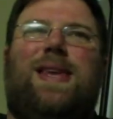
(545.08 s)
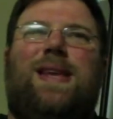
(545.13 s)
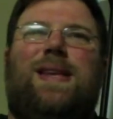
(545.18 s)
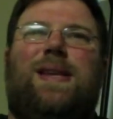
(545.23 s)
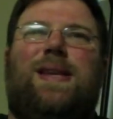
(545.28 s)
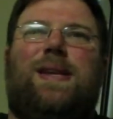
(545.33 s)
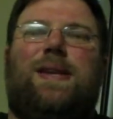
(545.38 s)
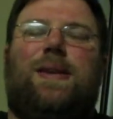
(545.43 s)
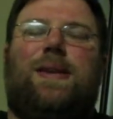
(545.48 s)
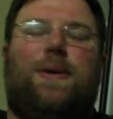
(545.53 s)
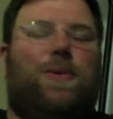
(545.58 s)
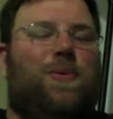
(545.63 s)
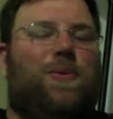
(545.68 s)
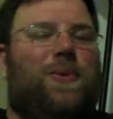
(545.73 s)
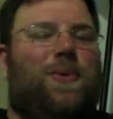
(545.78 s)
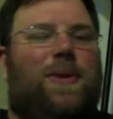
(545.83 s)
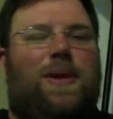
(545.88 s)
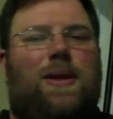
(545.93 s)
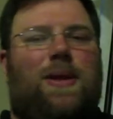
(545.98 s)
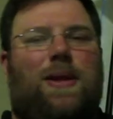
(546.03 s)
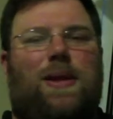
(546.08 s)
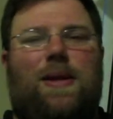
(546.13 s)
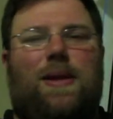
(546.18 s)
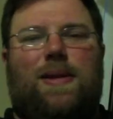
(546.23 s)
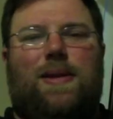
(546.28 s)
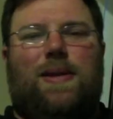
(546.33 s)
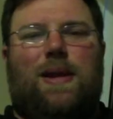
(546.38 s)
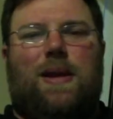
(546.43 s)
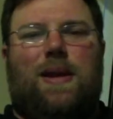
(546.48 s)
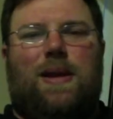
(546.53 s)
to do in
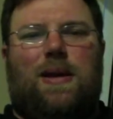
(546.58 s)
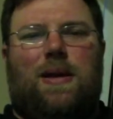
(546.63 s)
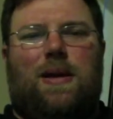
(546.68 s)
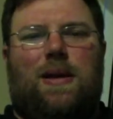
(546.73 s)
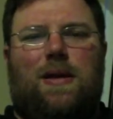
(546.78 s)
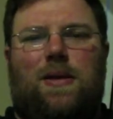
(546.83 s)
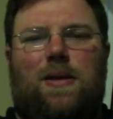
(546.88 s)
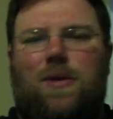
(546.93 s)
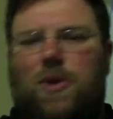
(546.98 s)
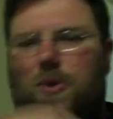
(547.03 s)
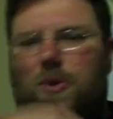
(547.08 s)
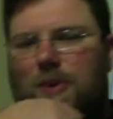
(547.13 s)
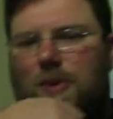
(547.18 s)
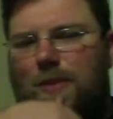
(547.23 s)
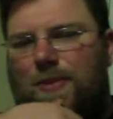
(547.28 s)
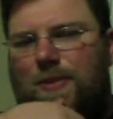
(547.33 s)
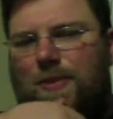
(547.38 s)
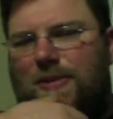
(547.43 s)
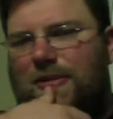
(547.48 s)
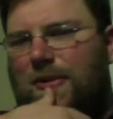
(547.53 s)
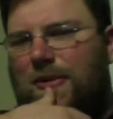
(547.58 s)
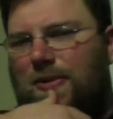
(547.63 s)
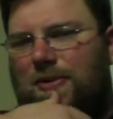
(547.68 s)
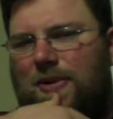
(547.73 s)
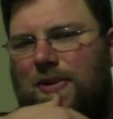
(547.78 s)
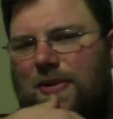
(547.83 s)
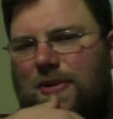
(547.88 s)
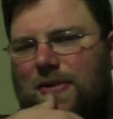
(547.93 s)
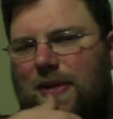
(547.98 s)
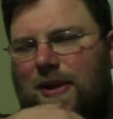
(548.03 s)
these 2 episodes
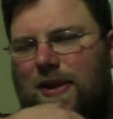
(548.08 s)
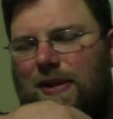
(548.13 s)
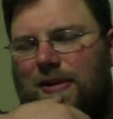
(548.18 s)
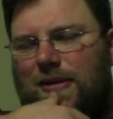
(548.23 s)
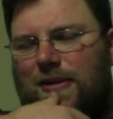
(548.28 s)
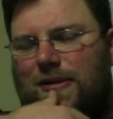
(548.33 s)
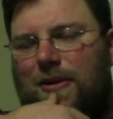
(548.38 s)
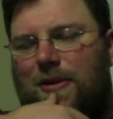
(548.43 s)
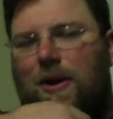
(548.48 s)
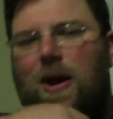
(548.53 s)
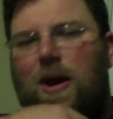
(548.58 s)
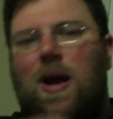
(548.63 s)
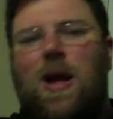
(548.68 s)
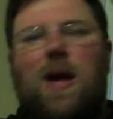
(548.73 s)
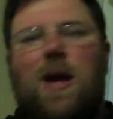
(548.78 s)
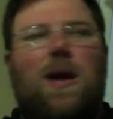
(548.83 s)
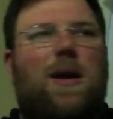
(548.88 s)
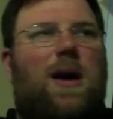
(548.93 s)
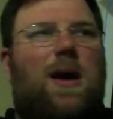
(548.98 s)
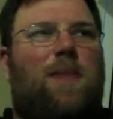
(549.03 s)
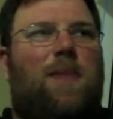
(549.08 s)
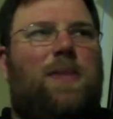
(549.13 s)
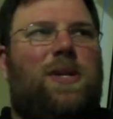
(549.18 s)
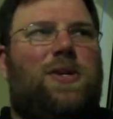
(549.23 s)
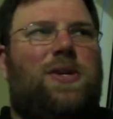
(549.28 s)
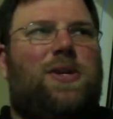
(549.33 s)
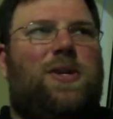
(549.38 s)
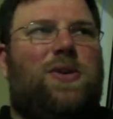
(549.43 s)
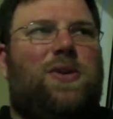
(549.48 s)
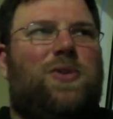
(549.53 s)
as you look at the story. I mean,
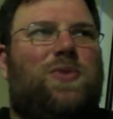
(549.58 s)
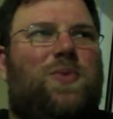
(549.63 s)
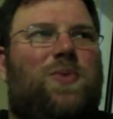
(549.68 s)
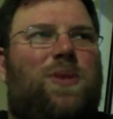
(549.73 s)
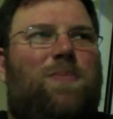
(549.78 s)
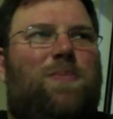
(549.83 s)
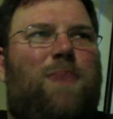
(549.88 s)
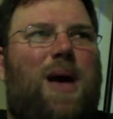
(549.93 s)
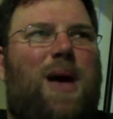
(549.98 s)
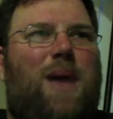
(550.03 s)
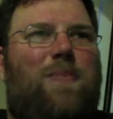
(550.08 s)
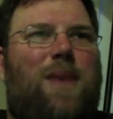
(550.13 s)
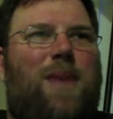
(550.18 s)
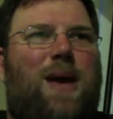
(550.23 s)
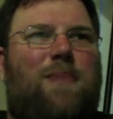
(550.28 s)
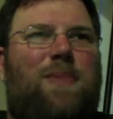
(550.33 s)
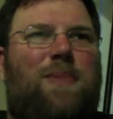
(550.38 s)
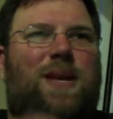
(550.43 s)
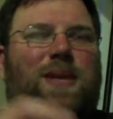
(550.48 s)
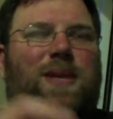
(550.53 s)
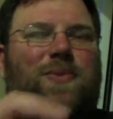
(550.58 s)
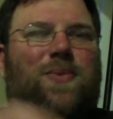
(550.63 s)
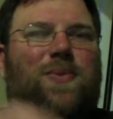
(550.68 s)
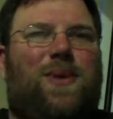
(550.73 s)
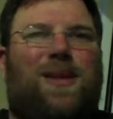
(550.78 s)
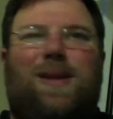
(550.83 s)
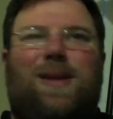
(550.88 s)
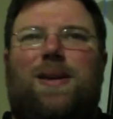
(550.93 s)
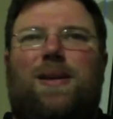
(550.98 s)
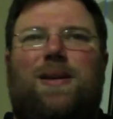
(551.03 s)
she goes with Batman, but that's
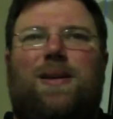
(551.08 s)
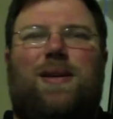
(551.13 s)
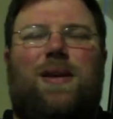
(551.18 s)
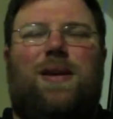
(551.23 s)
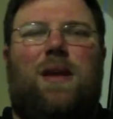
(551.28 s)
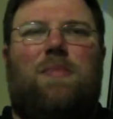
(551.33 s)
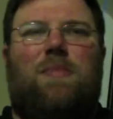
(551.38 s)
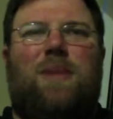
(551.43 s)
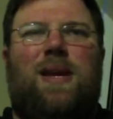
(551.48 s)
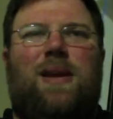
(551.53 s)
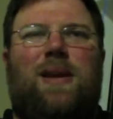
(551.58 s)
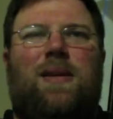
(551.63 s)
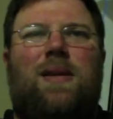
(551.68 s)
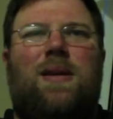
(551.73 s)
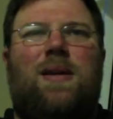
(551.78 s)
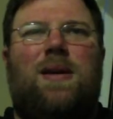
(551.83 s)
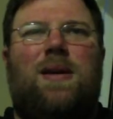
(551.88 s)
really, I mean,